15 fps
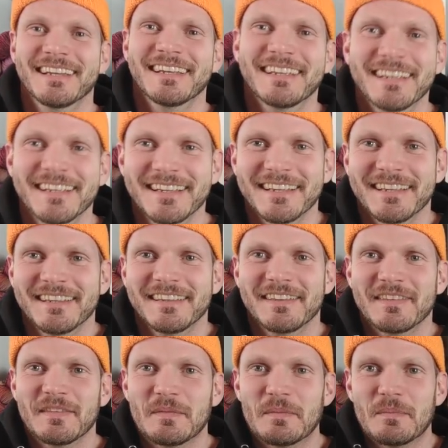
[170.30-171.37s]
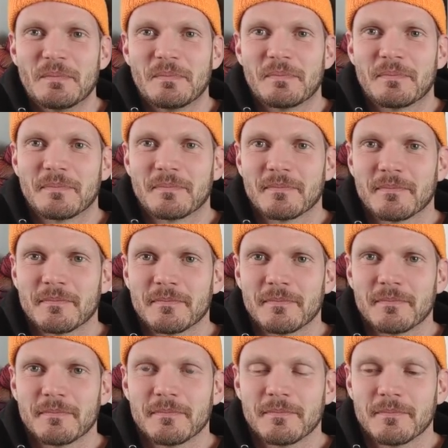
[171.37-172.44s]

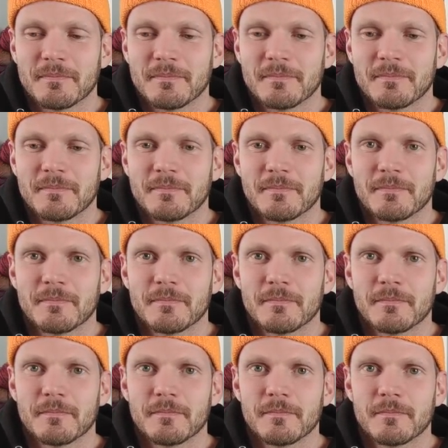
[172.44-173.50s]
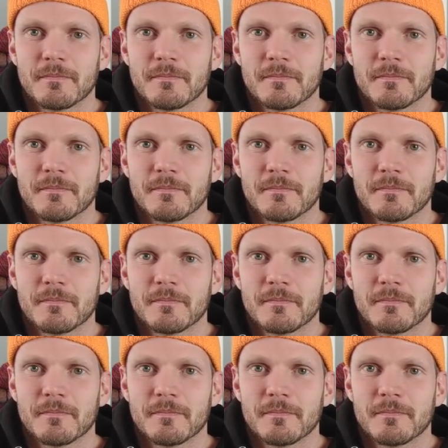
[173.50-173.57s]
No words are spoken by the person on screen.